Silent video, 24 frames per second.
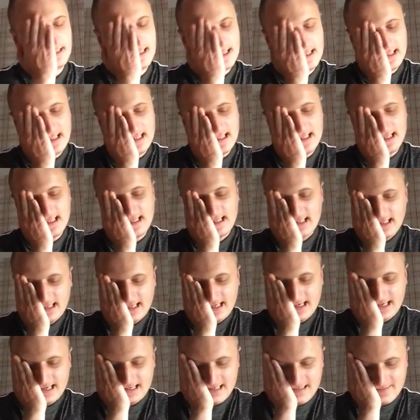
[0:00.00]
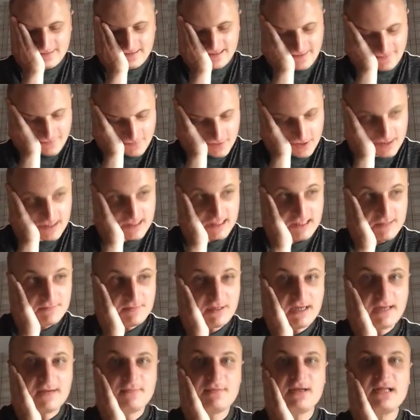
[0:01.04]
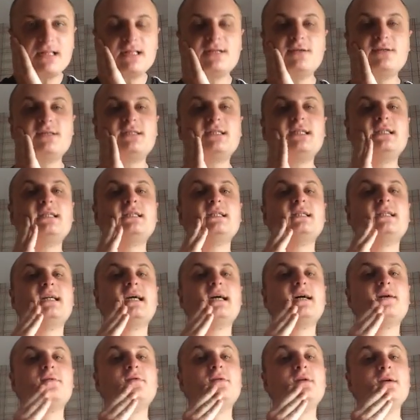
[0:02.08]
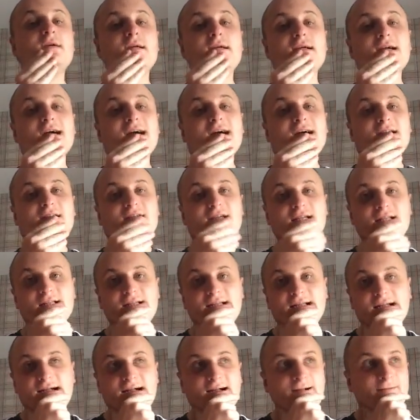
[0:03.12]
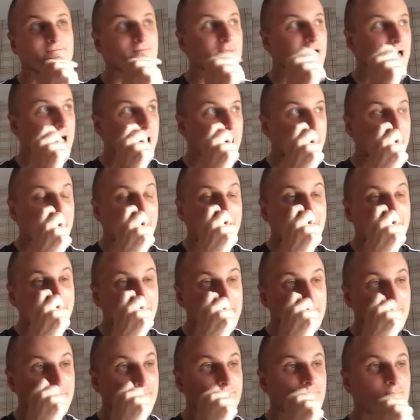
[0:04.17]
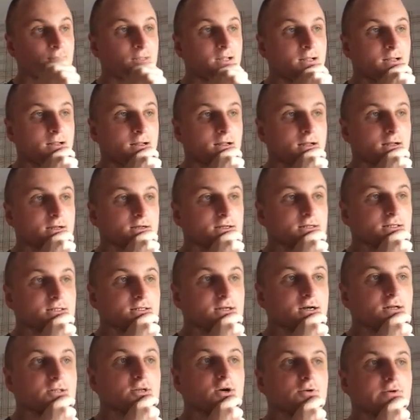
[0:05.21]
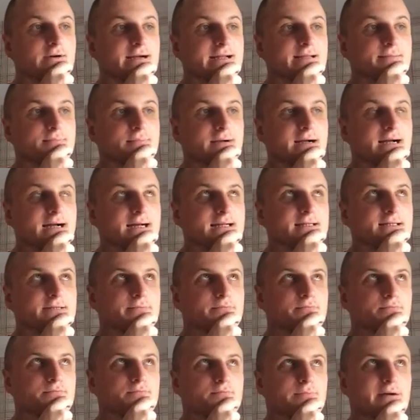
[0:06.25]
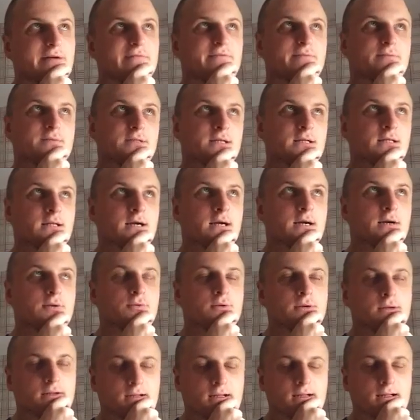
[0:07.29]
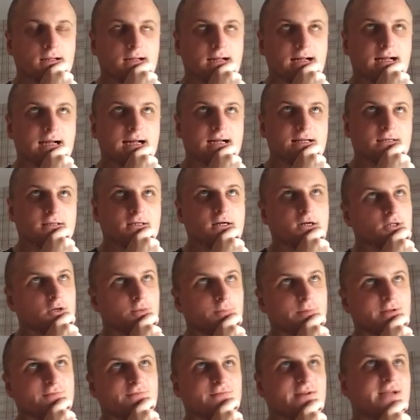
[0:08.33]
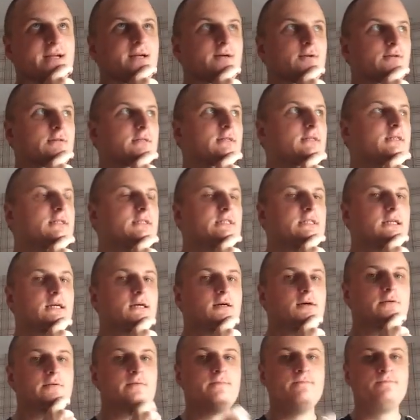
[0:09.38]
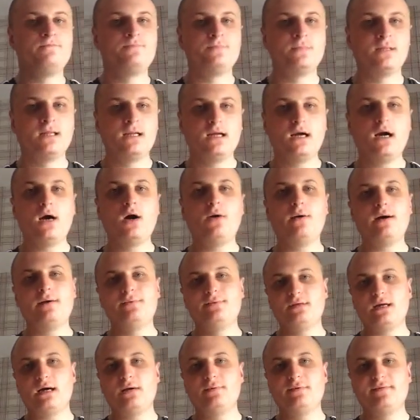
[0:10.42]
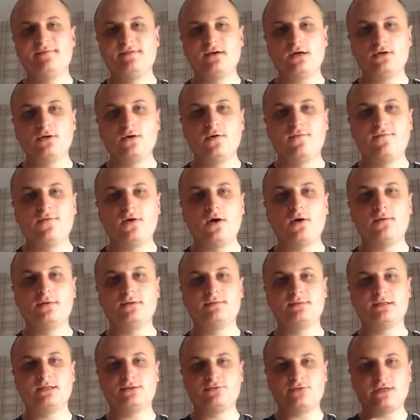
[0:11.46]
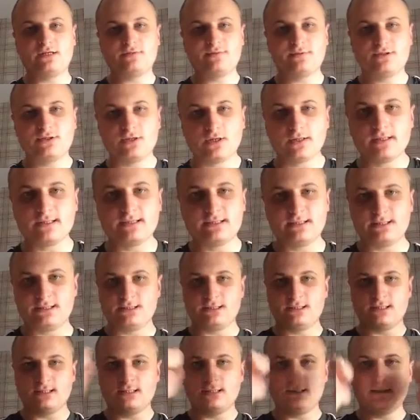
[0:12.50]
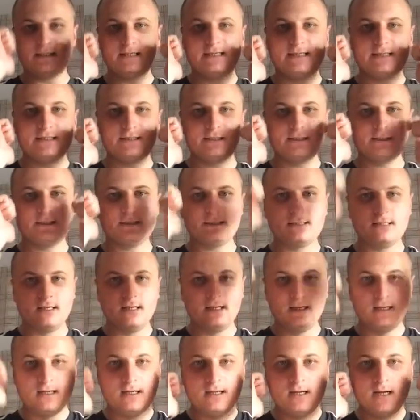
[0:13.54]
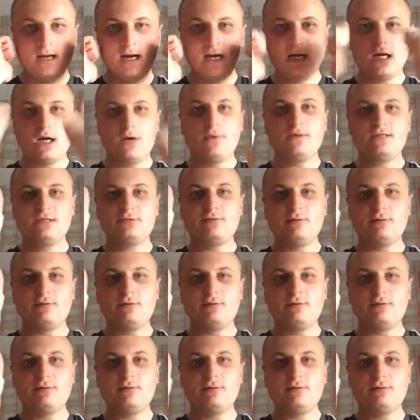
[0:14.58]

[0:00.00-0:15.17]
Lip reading: I'm worried about the new season now. I really am. Got no right back apart from Delow, and got no midfield. So, we've got no forward because Rasmus Højlund's injured. Going